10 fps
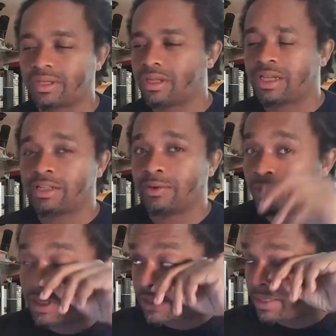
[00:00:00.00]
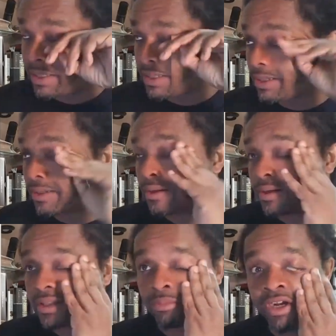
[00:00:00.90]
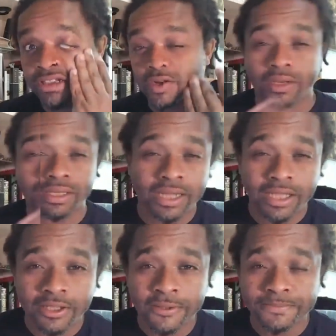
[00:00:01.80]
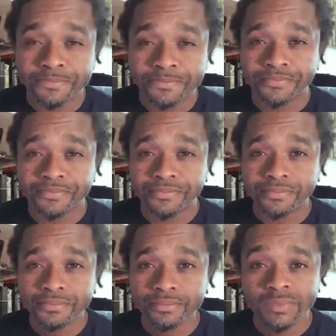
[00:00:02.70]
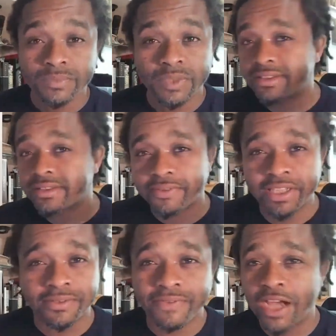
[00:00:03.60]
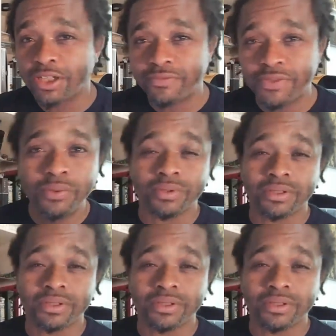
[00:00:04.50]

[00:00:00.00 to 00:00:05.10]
And the one thing that brings it all together is the fountain of youth.